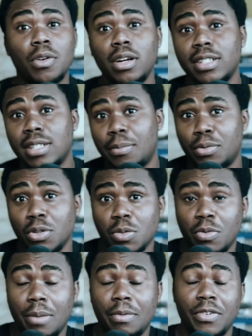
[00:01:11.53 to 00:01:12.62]
call it approach,
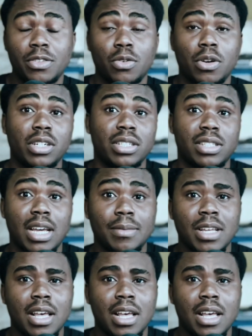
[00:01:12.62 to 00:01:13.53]
but I prefer to call it the types.